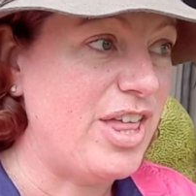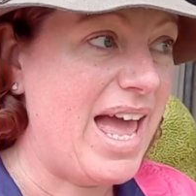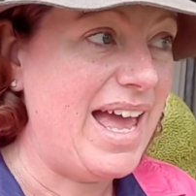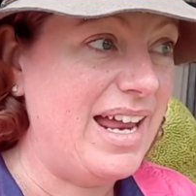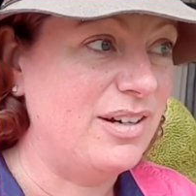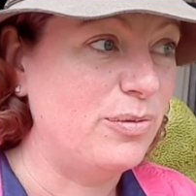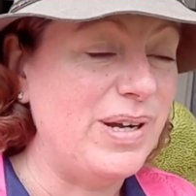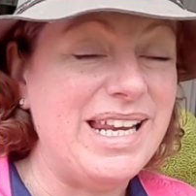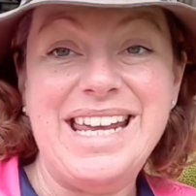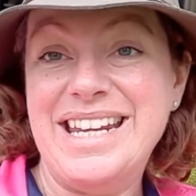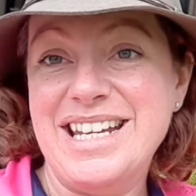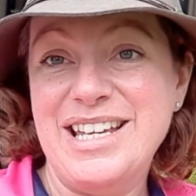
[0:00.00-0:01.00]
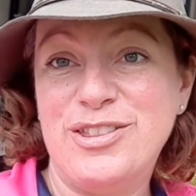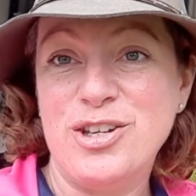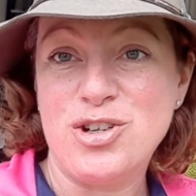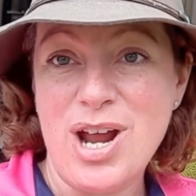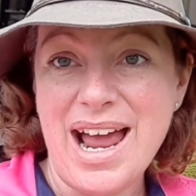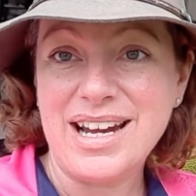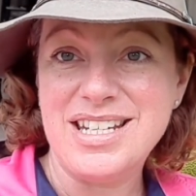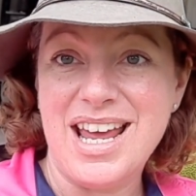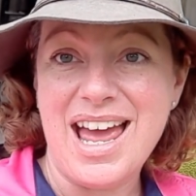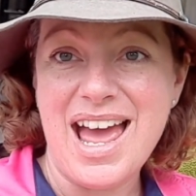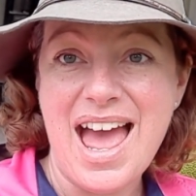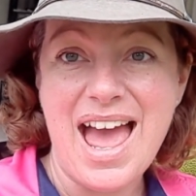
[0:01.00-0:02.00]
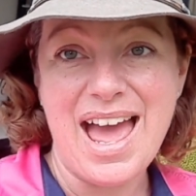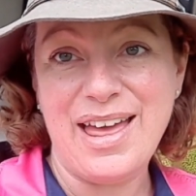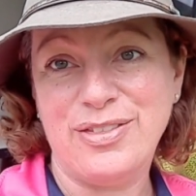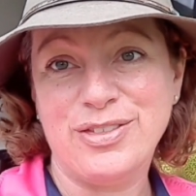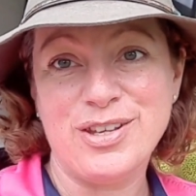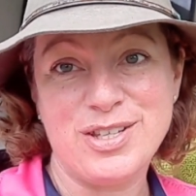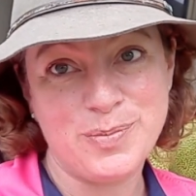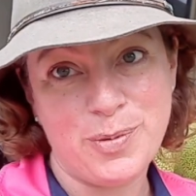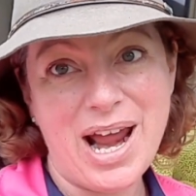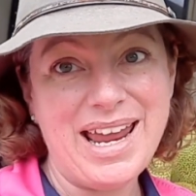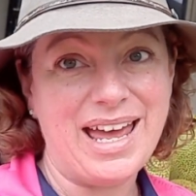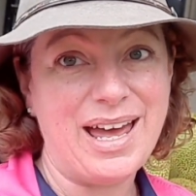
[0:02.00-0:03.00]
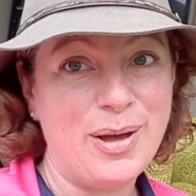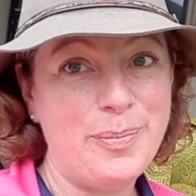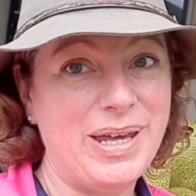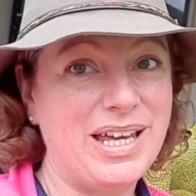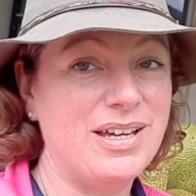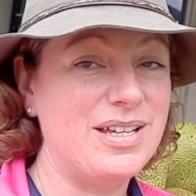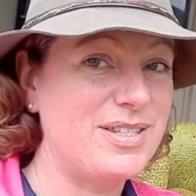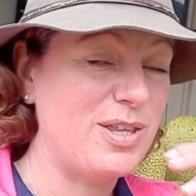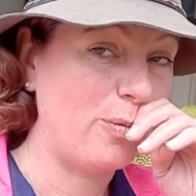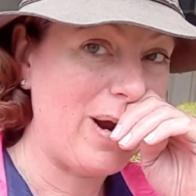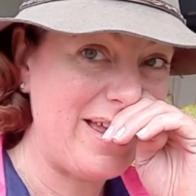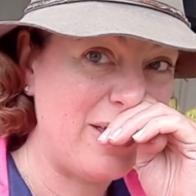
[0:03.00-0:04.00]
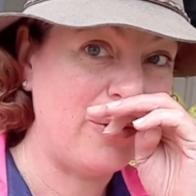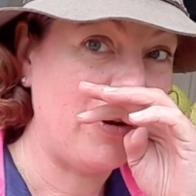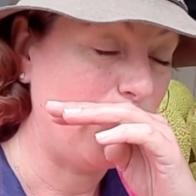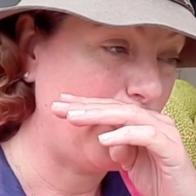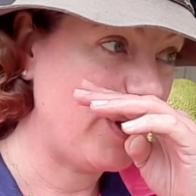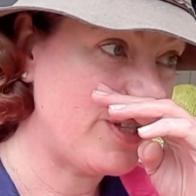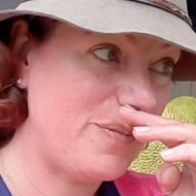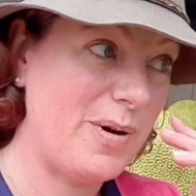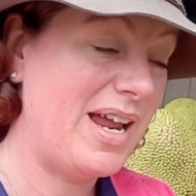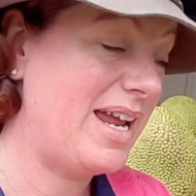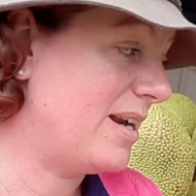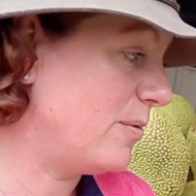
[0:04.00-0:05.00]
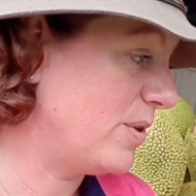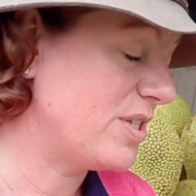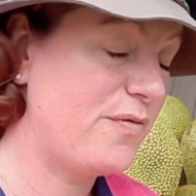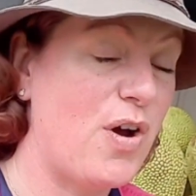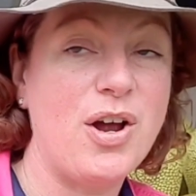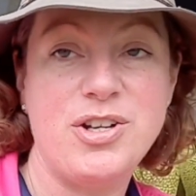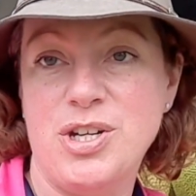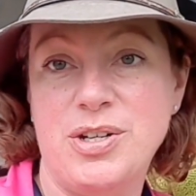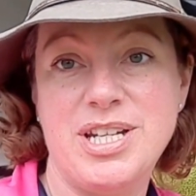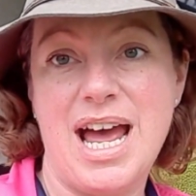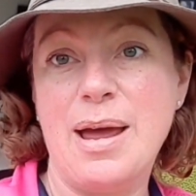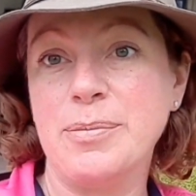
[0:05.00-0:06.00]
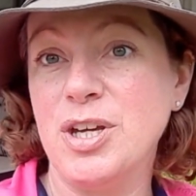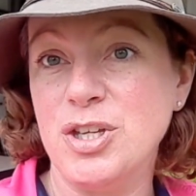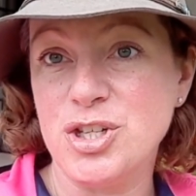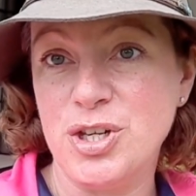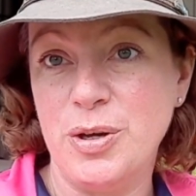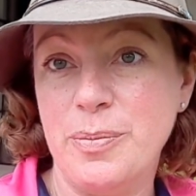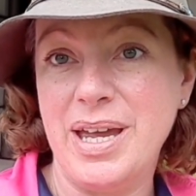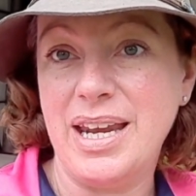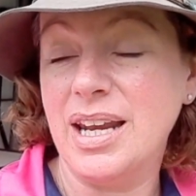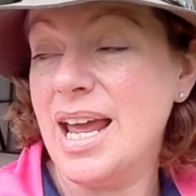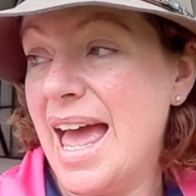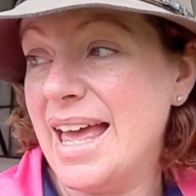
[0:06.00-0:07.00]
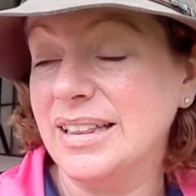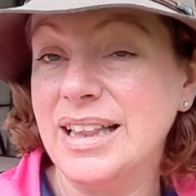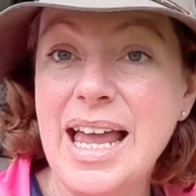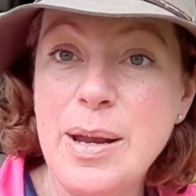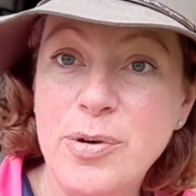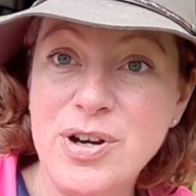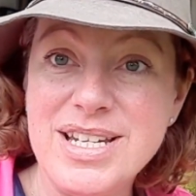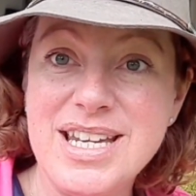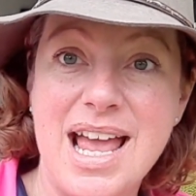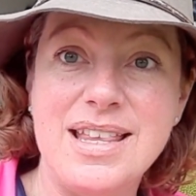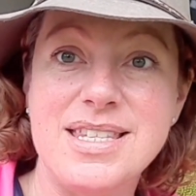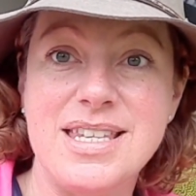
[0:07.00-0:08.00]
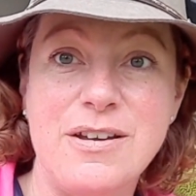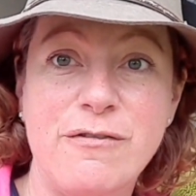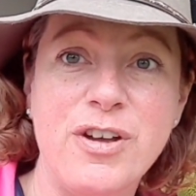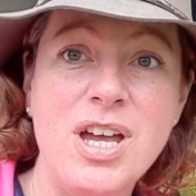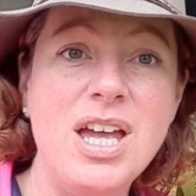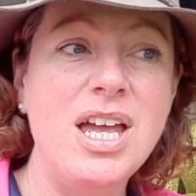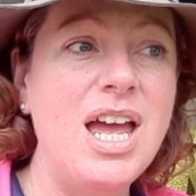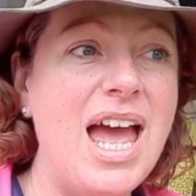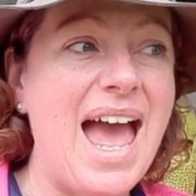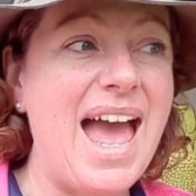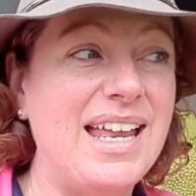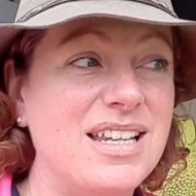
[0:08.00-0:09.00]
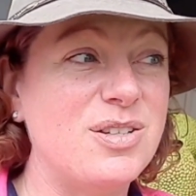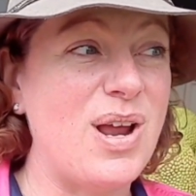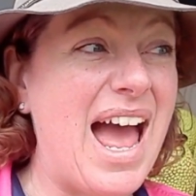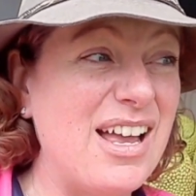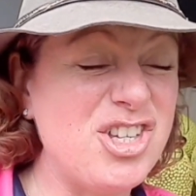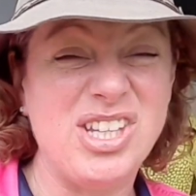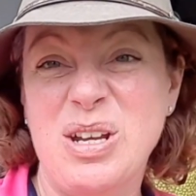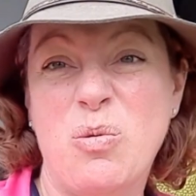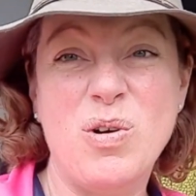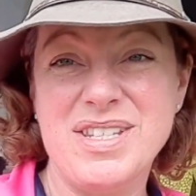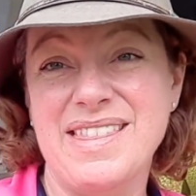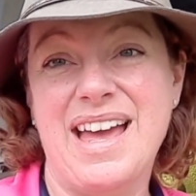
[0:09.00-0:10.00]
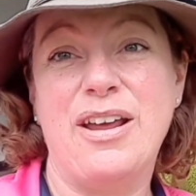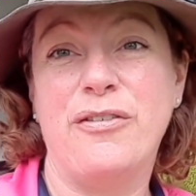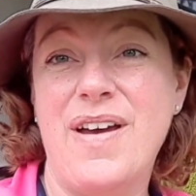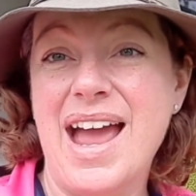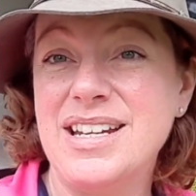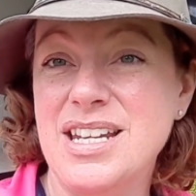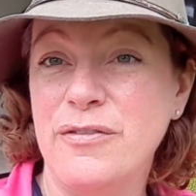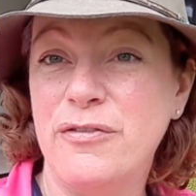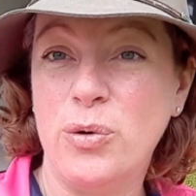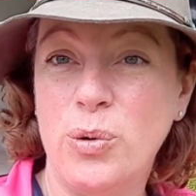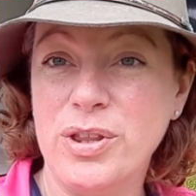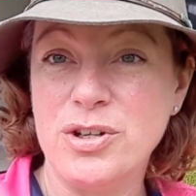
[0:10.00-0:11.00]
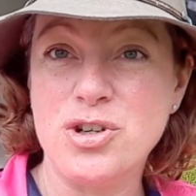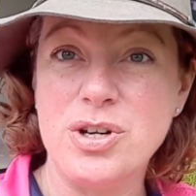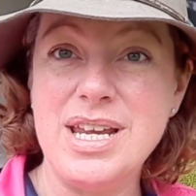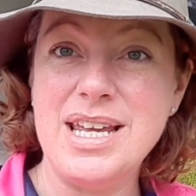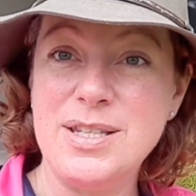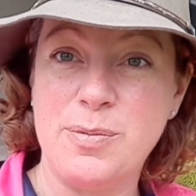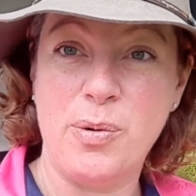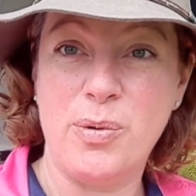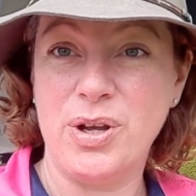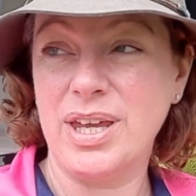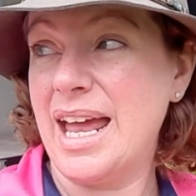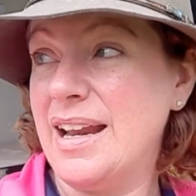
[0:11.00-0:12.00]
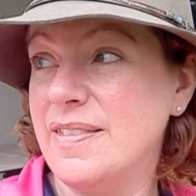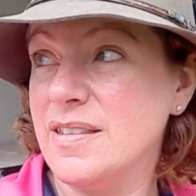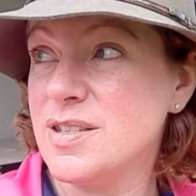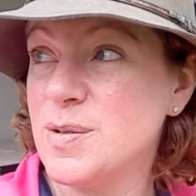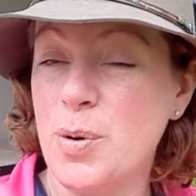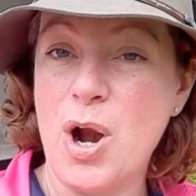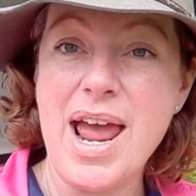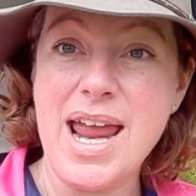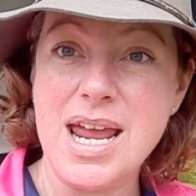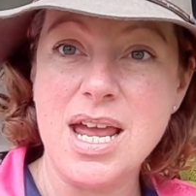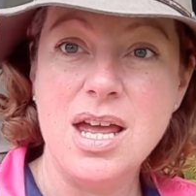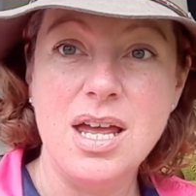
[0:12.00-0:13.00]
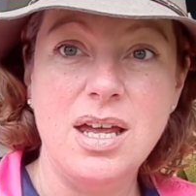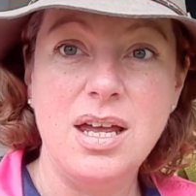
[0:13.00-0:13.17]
then we needed the tractor and the sprayer, because the way that we were spraying was far too time consuming and labor intensive, and actually wasn't that effective for the trees. We weren't getting the spray